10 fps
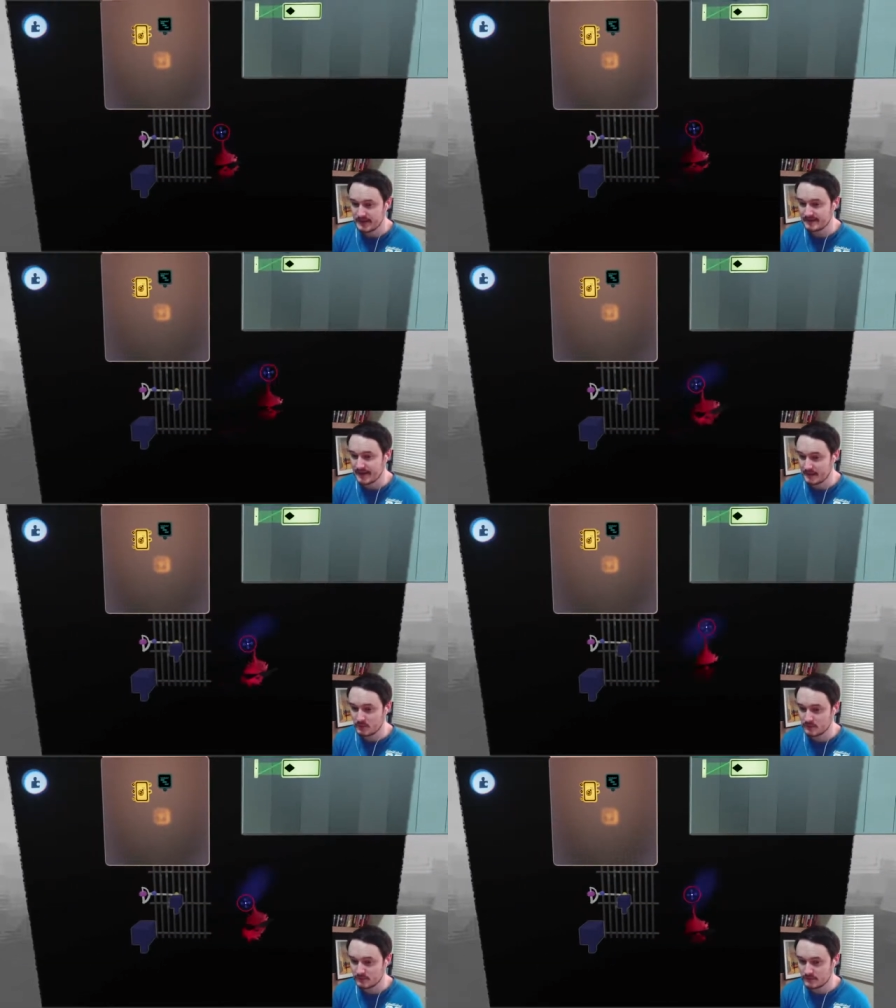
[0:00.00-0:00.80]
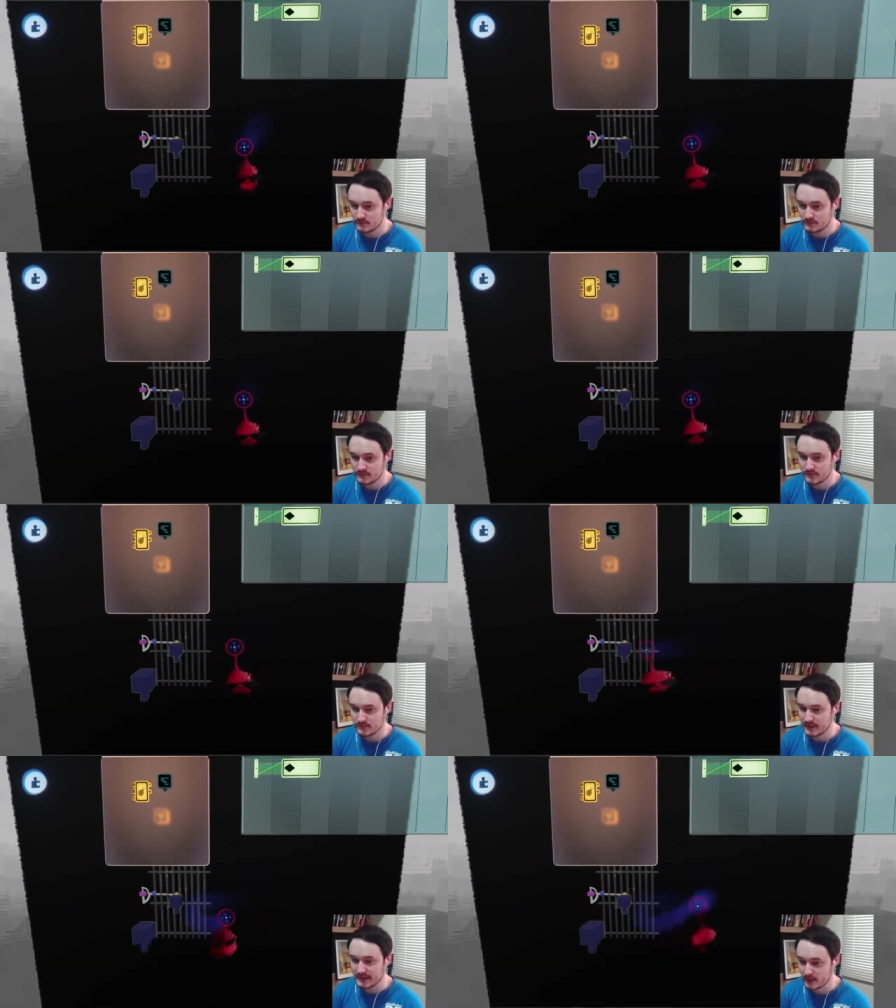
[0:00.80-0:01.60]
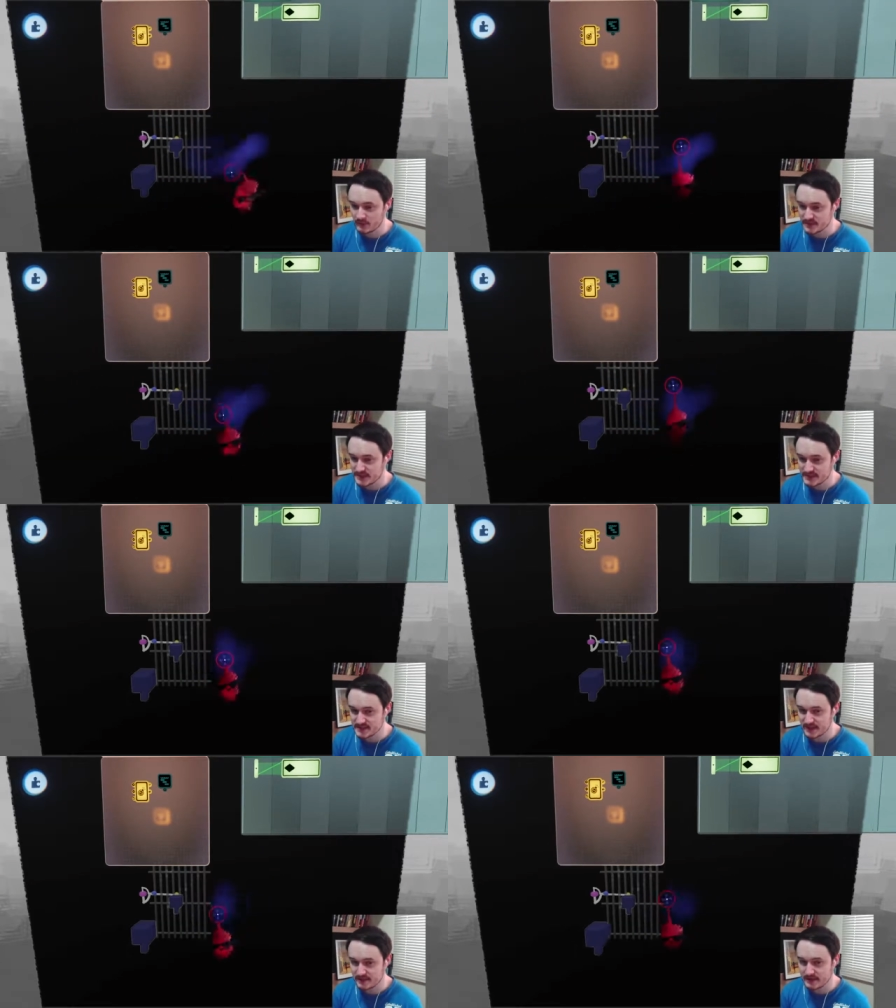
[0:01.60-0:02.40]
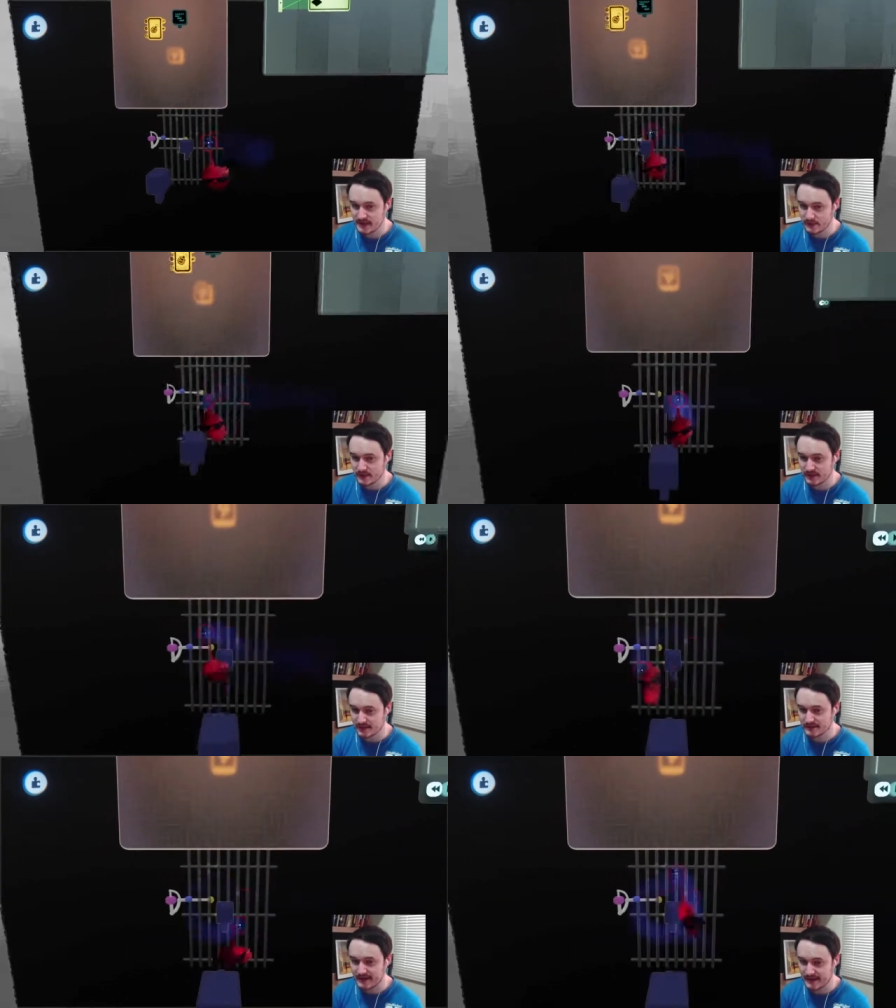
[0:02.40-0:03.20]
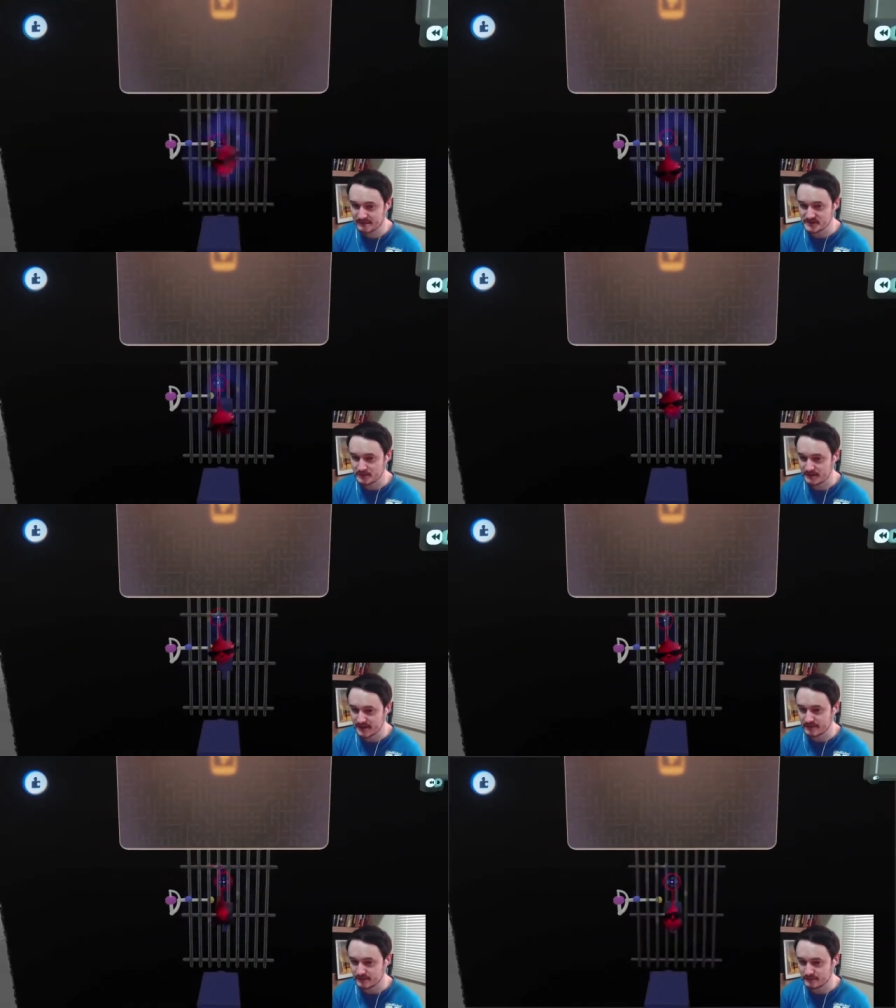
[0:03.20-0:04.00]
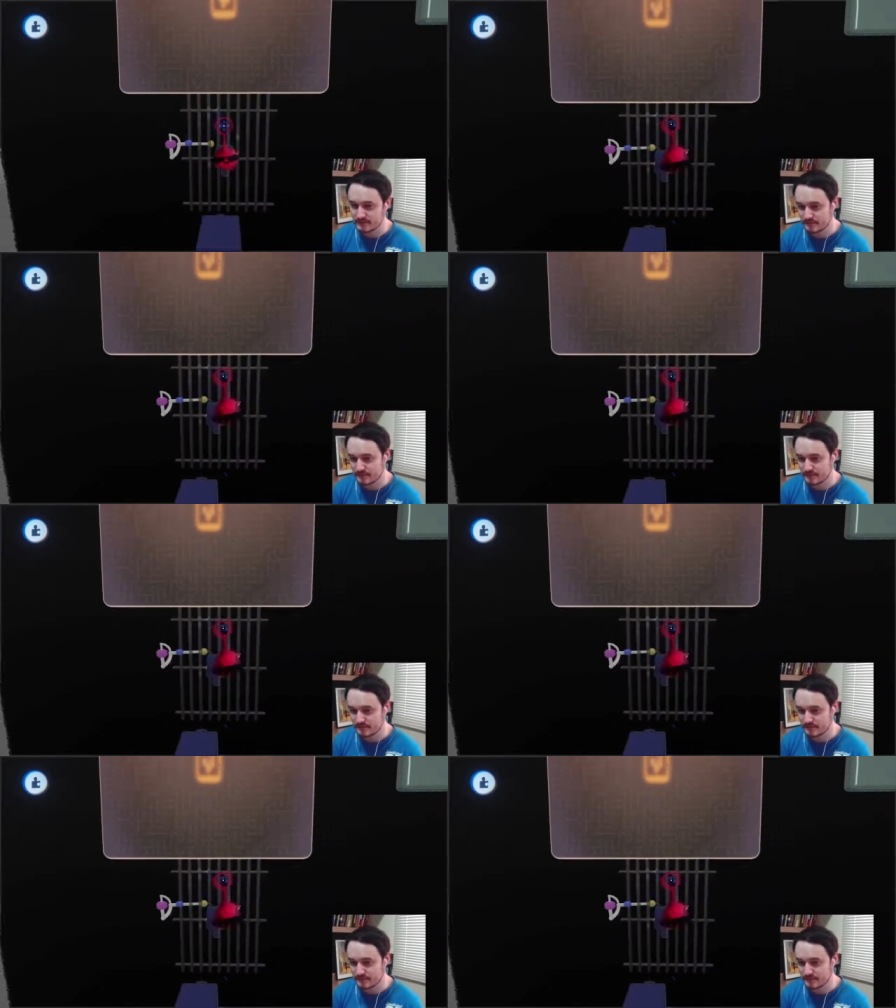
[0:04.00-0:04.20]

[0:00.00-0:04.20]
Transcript: demo to link all the scenes together, I would like to have some kind of